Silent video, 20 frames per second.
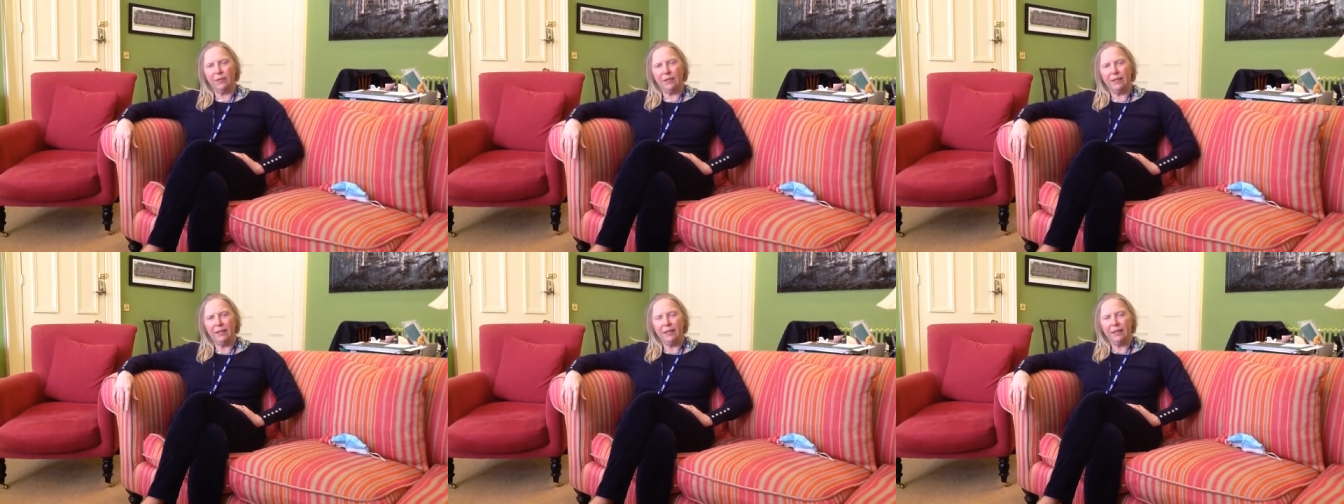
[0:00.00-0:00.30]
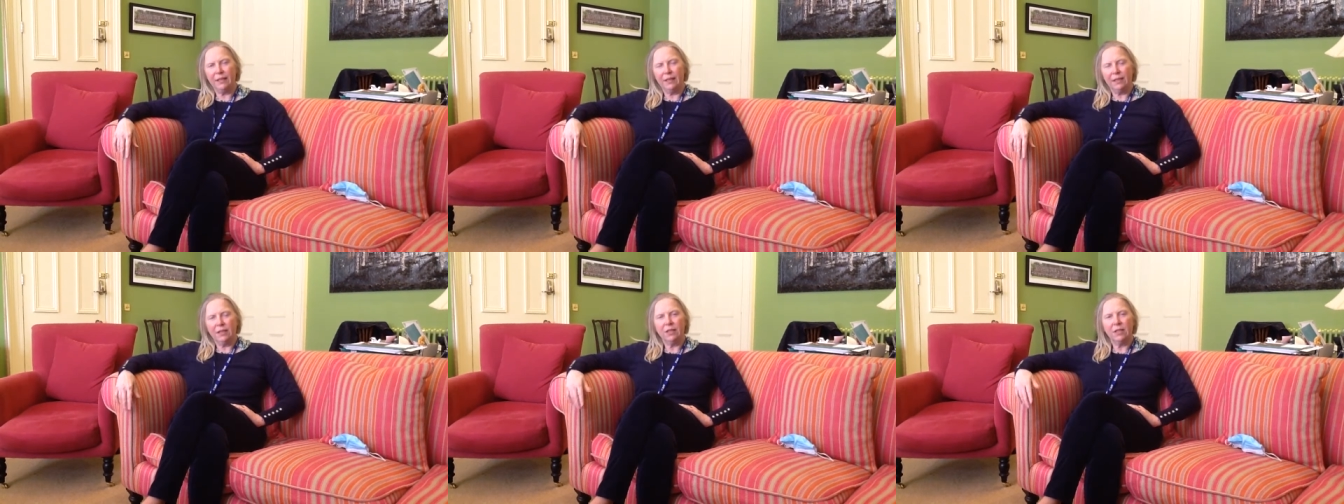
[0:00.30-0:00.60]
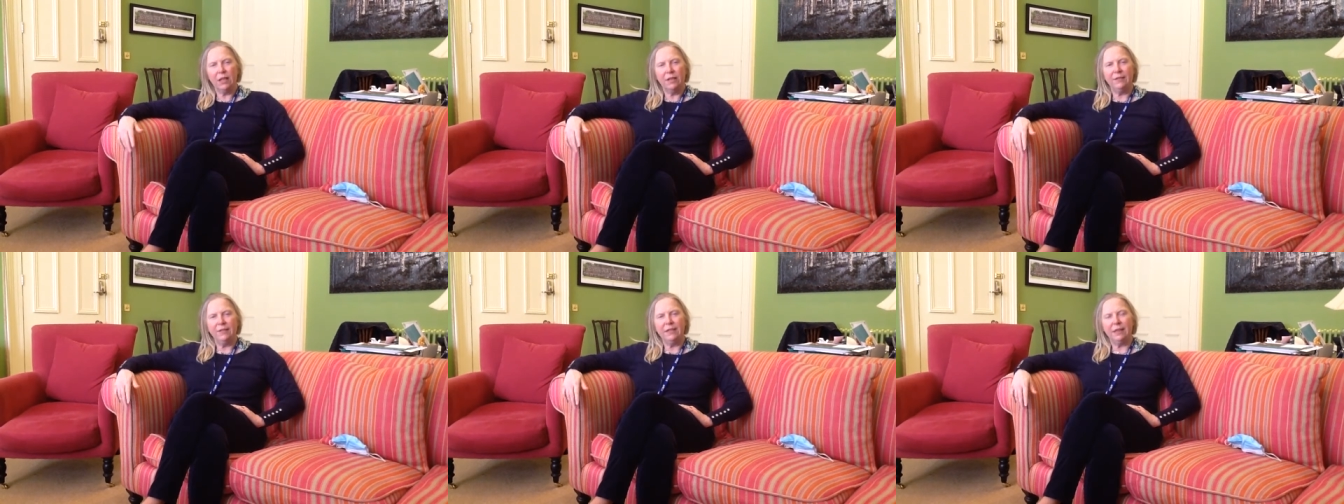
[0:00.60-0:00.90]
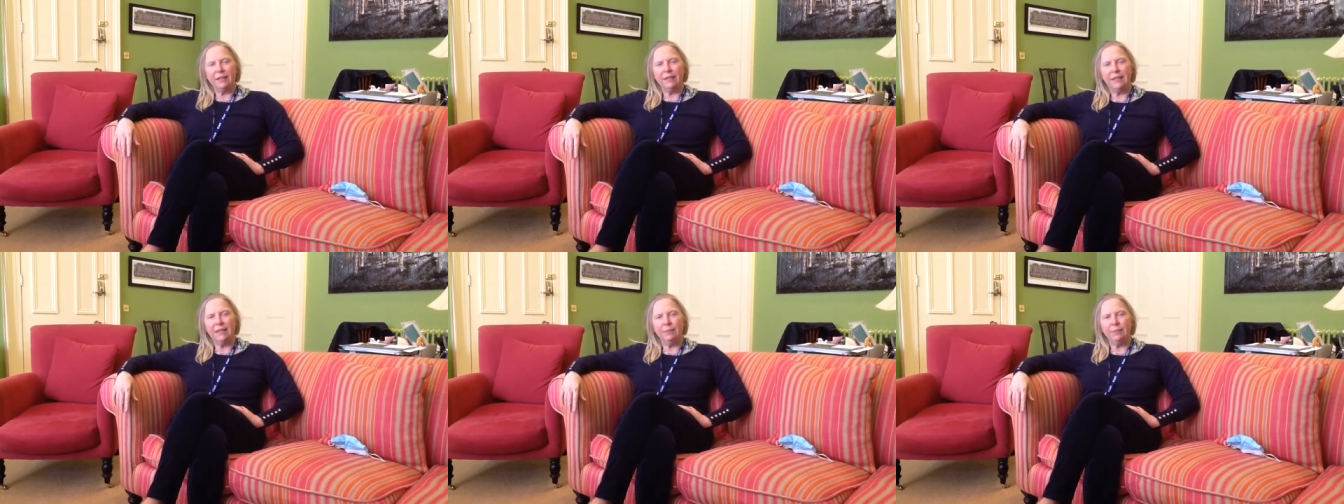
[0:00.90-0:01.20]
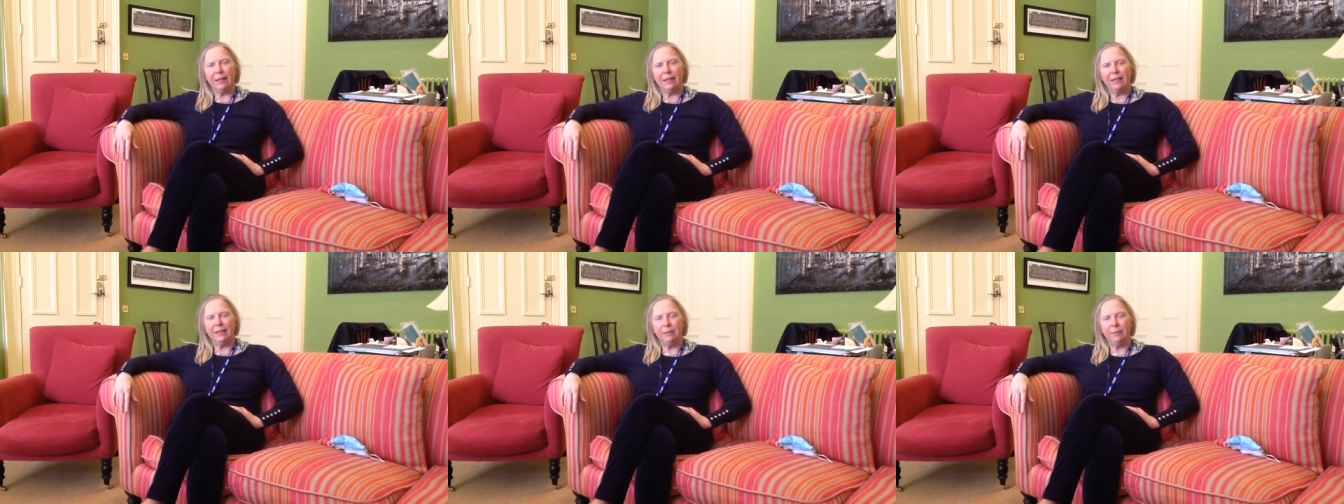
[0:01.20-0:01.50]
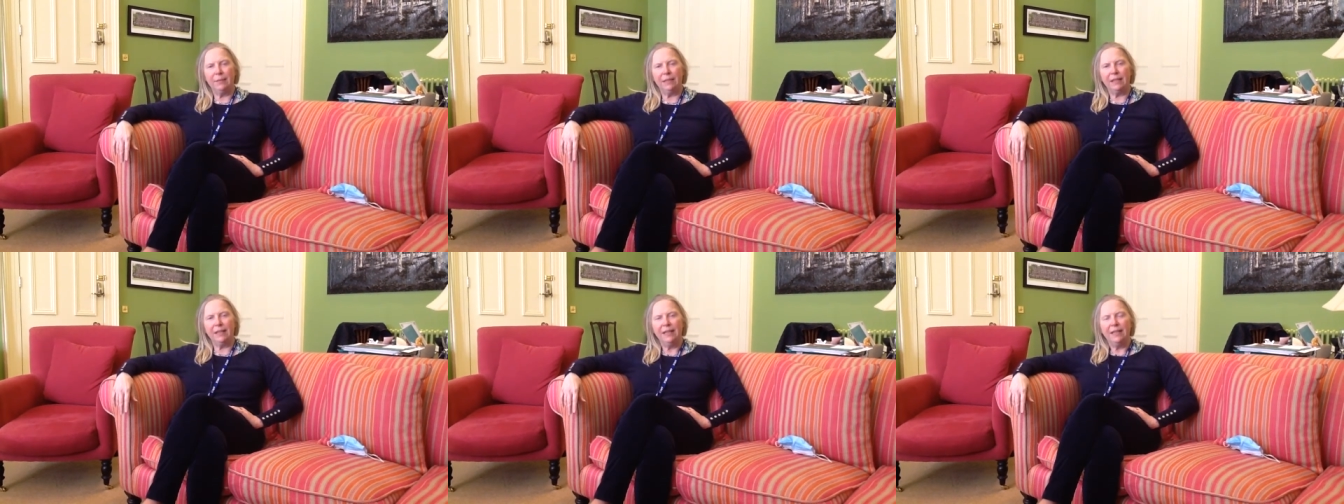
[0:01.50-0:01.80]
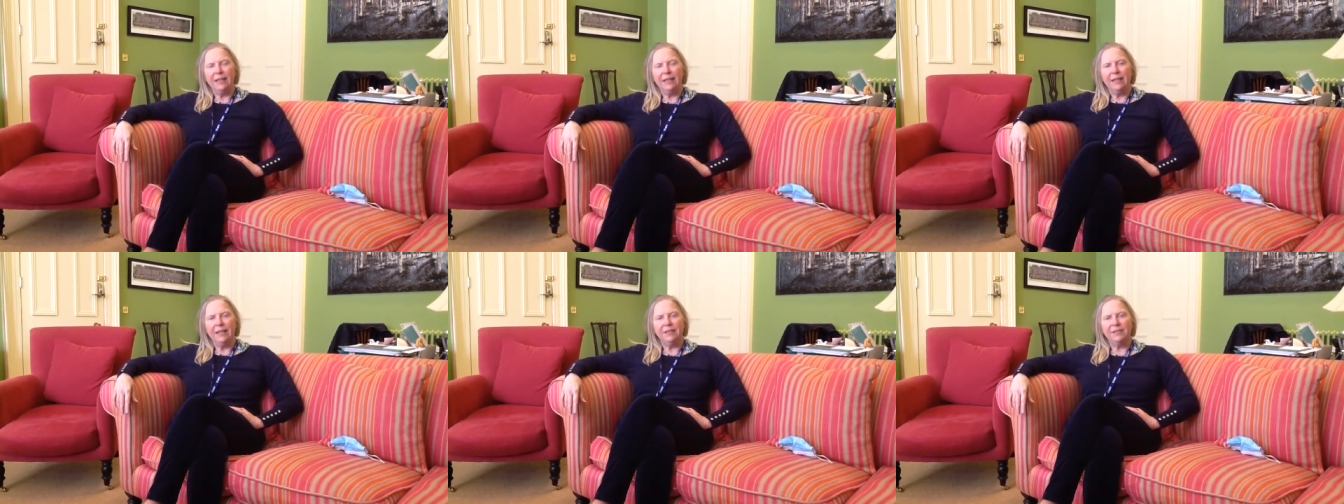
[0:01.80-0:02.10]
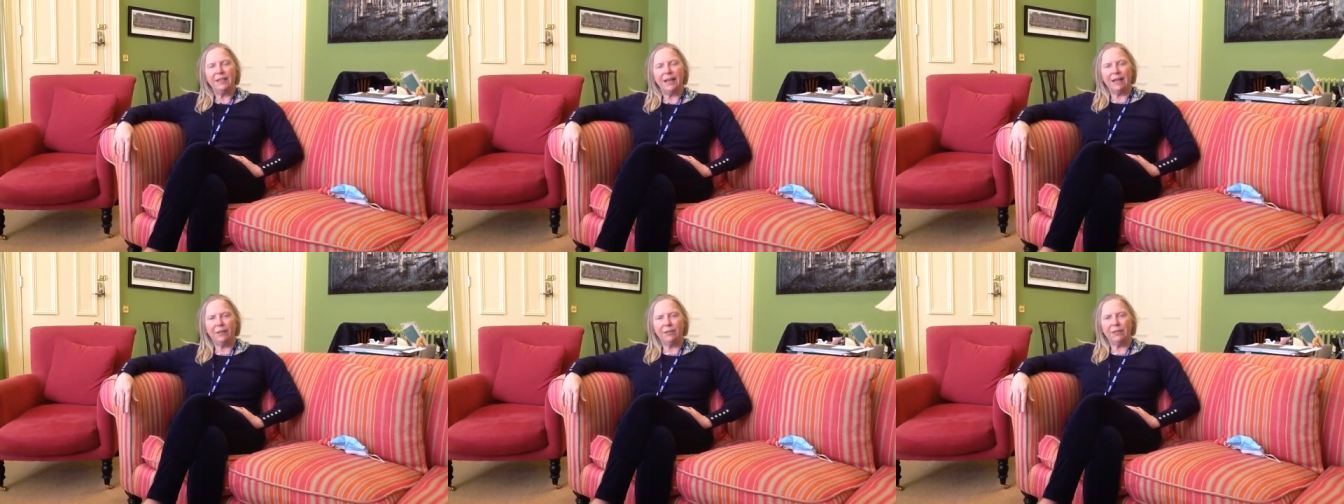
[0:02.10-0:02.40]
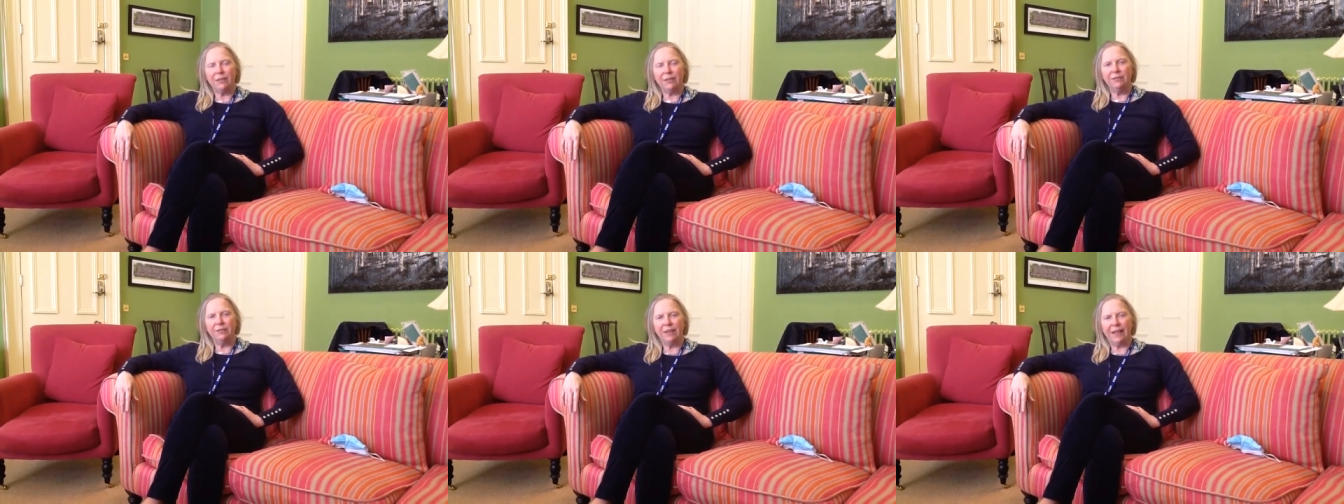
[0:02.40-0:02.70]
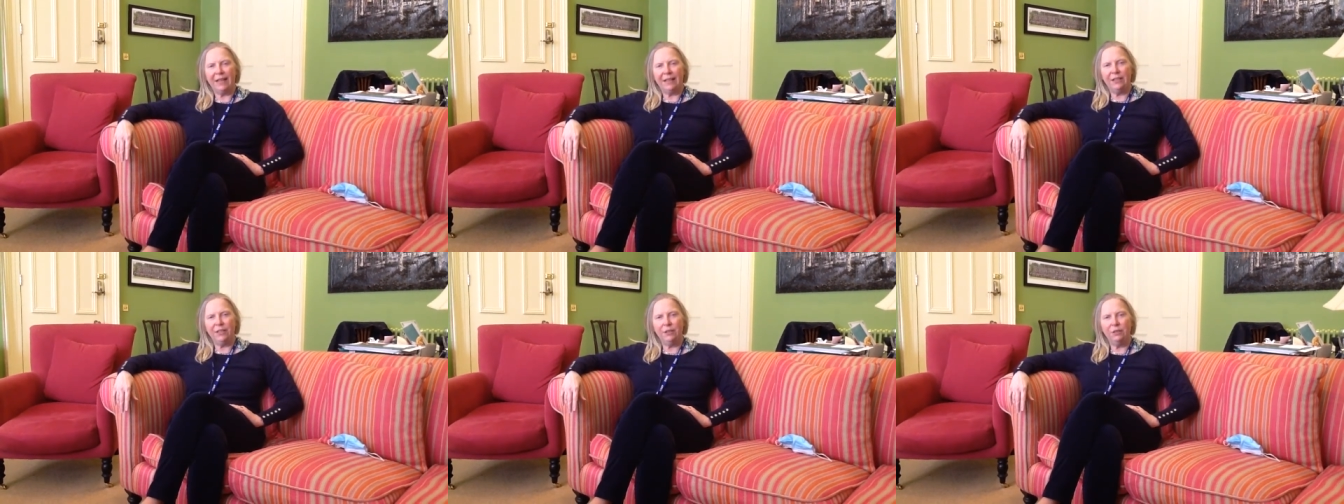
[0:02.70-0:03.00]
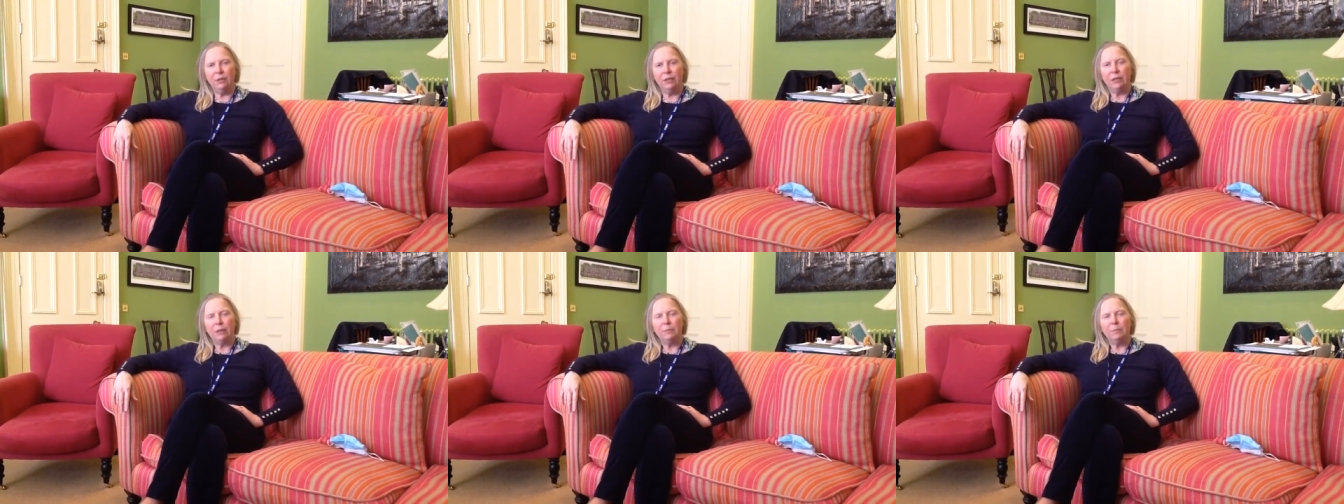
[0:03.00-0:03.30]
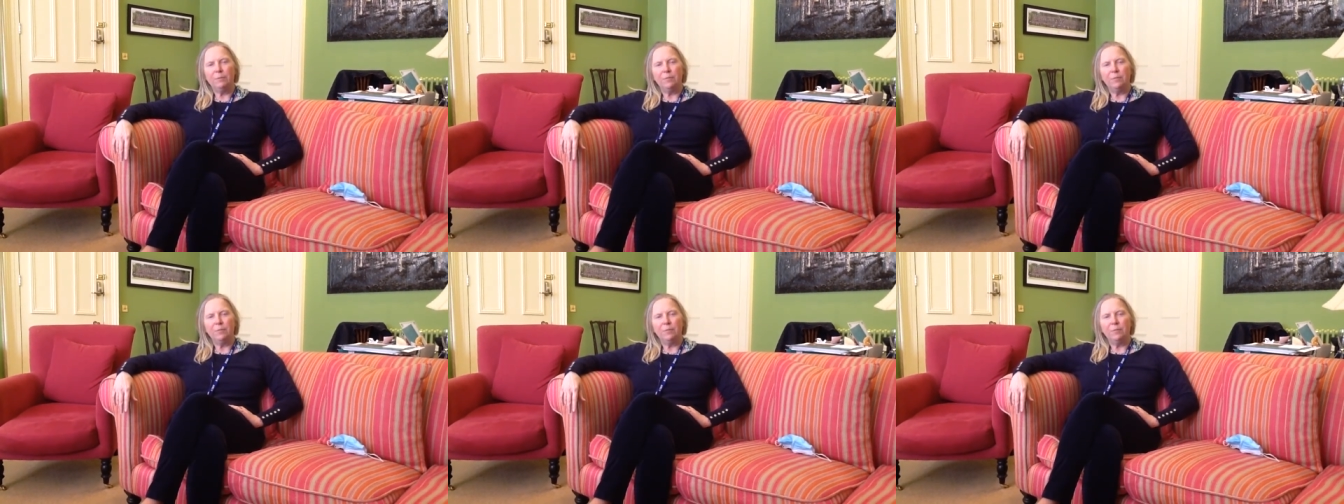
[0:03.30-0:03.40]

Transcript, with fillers: the COVID 19 pandemic is how to value